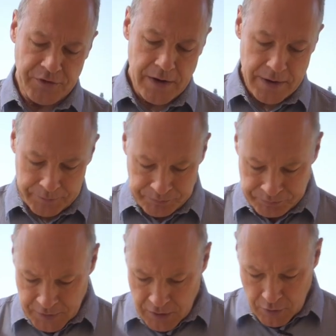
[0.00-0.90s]
Day,
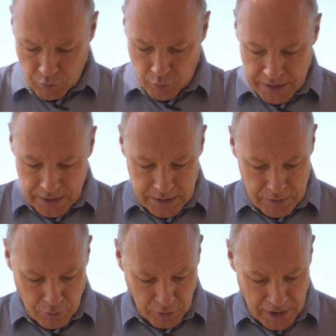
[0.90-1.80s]
we
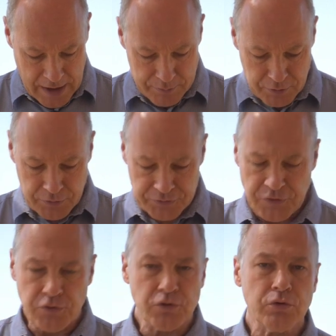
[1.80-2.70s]
were able
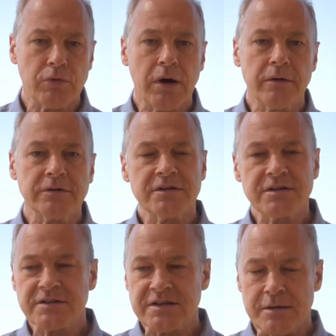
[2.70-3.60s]
to
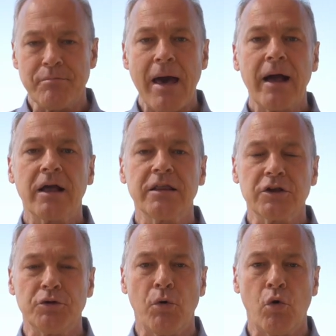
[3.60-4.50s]
sit back a
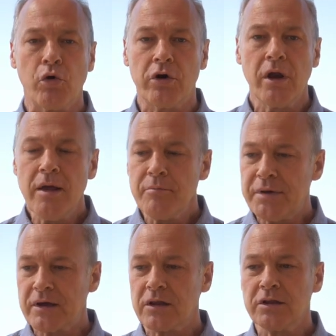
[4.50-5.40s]
little more,
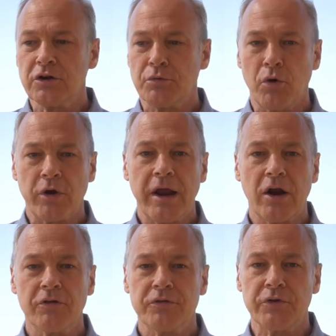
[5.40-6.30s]
pick a little more
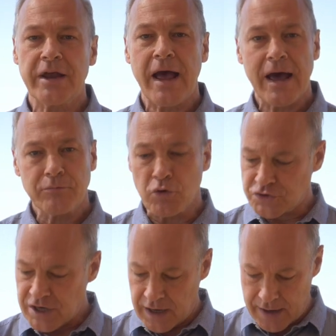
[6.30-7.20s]
carefully, had more
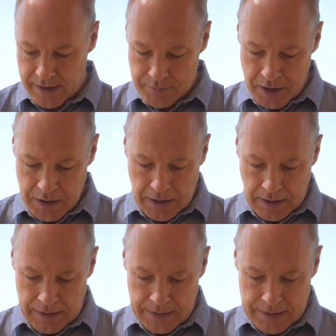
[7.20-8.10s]
time
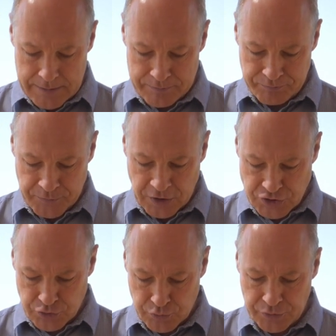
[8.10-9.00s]

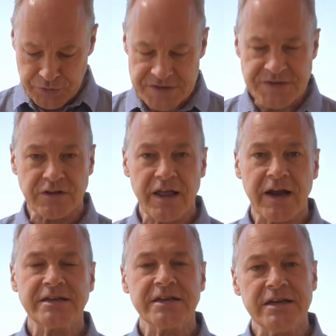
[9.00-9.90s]
to really
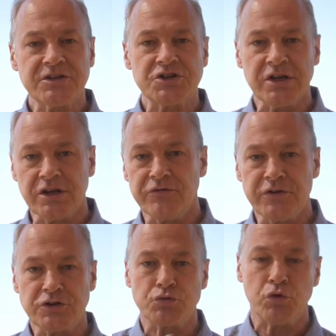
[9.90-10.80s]
select each
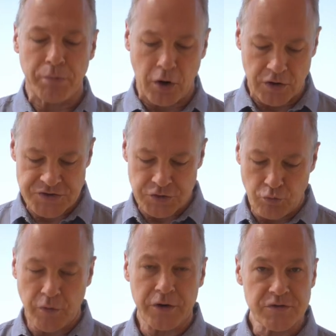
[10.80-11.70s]
individual parcel
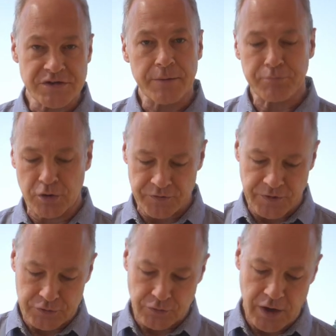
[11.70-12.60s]
when it was at
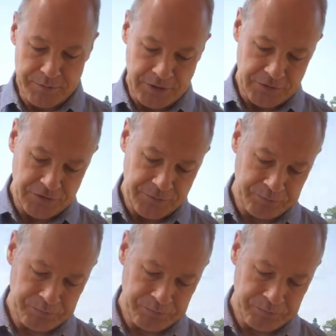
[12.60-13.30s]
perfect ripeness.